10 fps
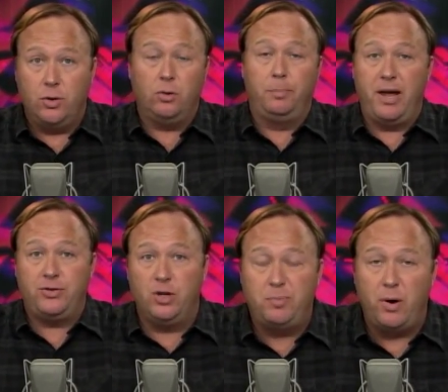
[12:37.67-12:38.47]
Google
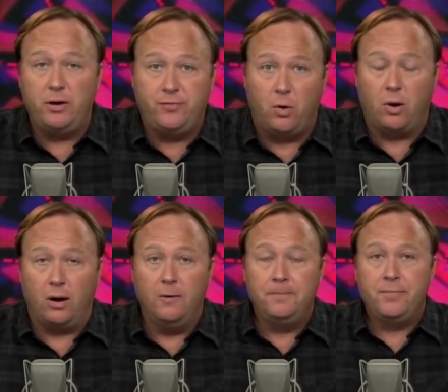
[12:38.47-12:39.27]
pays
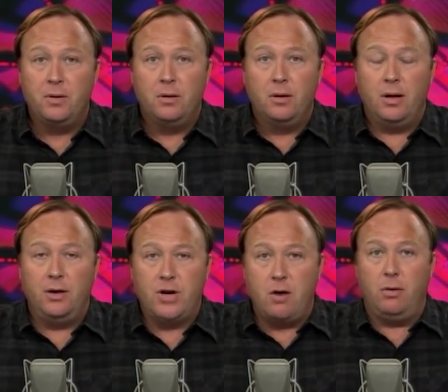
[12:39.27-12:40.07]

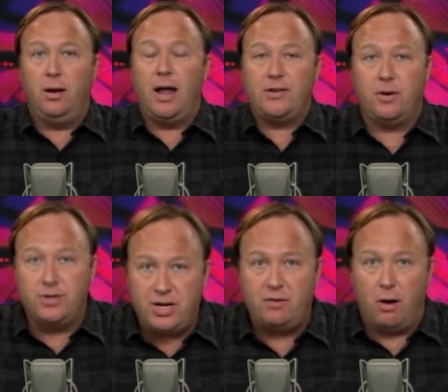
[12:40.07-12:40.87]
2.4. General Electric,
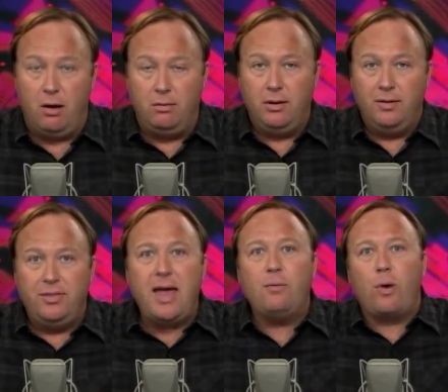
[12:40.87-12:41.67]
zero.
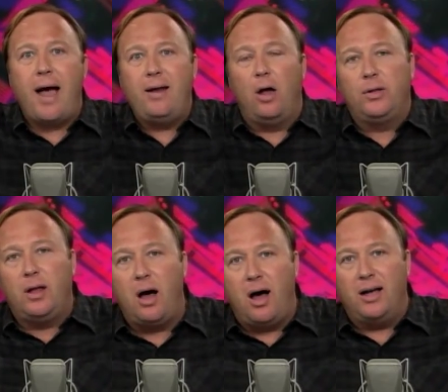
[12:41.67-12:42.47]
They write all the
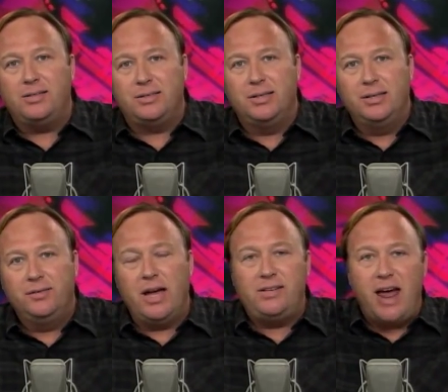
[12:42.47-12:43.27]
laws.
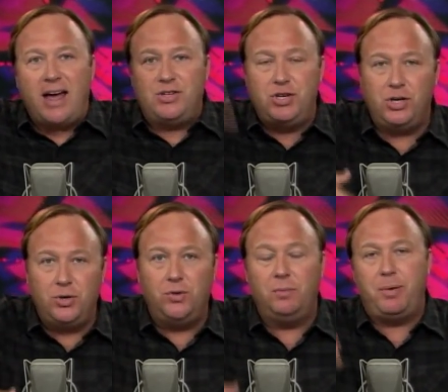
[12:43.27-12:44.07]
They tax
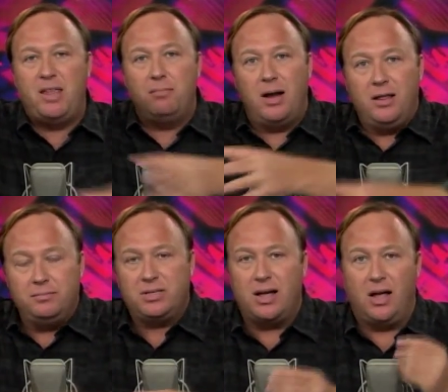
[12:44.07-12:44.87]
you, then pay the money
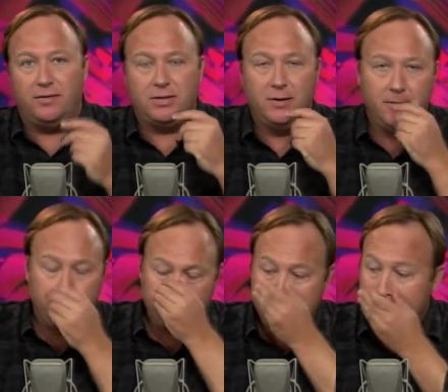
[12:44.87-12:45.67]
themselves.
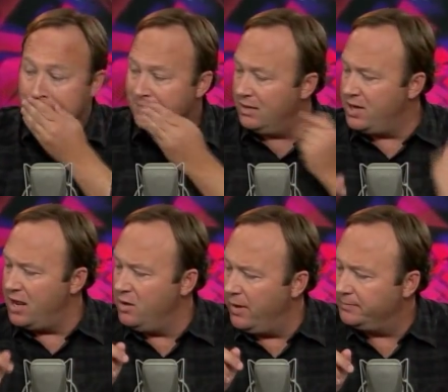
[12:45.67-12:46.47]

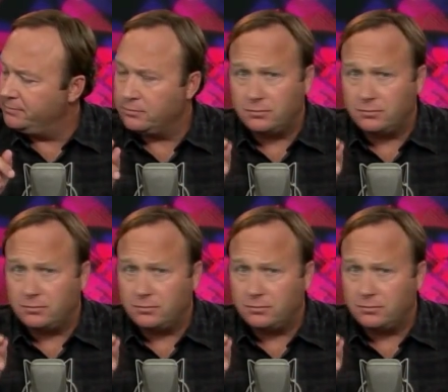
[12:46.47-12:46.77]
Continuing.